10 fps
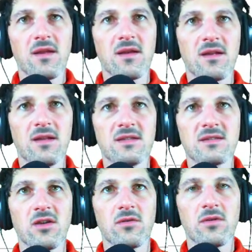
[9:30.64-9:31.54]
this
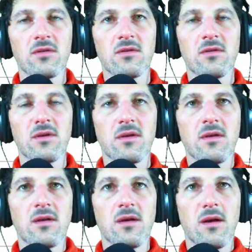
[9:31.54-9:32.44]
node.
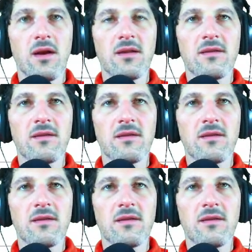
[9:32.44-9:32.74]
All right.